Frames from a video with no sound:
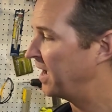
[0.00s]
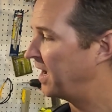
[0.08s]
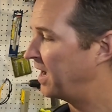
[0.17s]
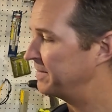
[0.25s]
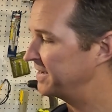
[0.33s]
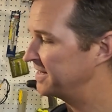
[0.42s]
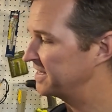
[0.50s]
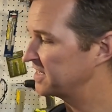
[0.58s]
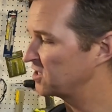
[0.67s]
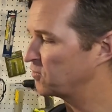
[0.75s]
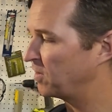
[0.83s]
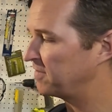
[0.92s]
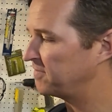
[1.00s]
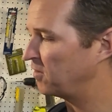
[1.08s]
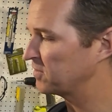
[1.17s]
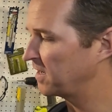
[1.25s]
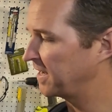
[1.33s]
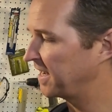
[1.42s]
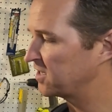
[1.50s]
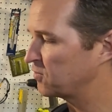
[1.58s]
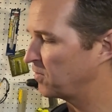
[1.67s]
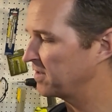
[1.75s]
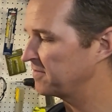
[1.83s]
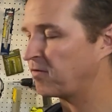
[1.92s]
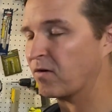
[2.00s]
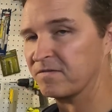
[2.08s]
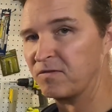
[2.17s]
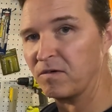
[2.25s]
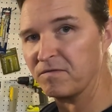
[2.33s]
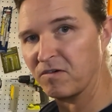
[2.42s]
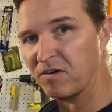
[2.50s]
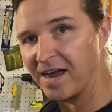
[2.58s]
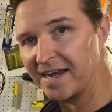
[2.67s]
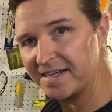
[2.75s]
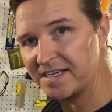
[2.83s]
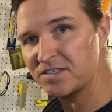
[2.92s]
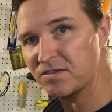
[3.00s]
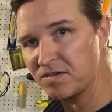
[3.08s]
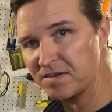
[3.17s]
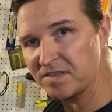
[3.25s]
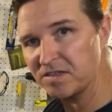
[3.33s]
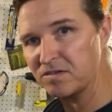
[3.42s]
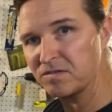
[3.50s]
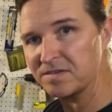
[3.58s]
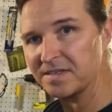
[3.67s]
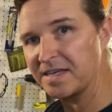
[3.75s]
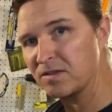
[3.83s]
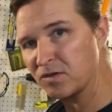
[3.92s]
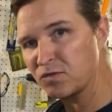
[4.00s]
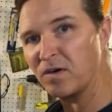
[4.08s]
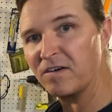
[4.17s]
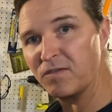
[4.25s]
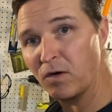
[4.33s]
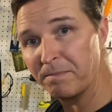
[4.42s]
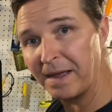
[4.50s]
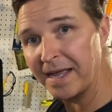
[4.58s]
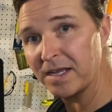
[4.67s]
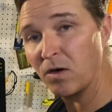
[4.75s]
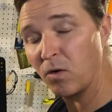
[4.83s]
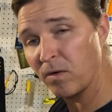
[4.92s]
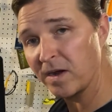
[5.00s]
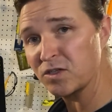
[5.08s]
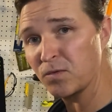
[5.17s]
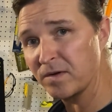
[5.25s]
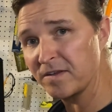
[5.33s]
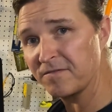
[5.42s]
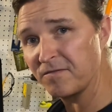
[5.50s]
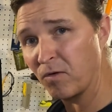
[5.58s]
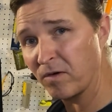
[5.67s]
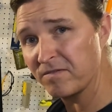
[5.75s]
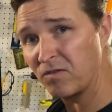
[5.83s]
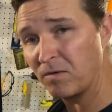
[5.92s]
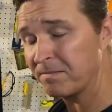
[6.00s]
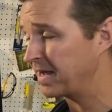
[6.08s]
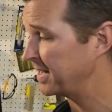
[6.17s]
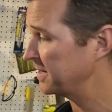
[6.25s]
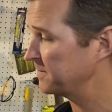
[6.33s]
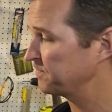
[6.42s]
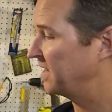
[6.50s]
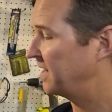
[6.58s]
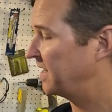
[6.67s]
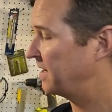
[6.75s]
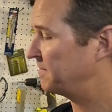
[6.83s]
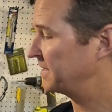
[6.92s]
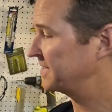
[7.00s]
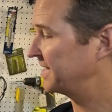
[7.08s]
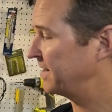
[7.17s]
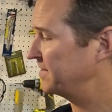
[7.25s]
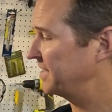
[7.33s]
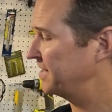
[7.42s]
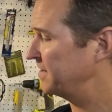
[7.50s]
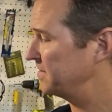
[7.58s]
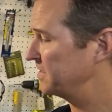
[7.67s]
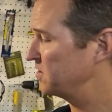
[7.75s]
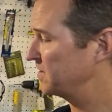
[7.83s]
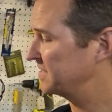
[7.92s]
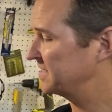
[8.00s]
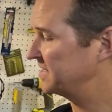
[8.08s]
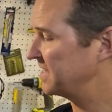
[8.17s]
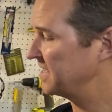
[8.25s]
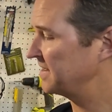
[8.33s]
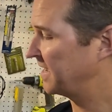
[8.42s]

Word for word: Uh, it is a 12 volt and 24 volt variety, so you can use either a 12 volt bank or a 24 volt bank. Um, down here, you can see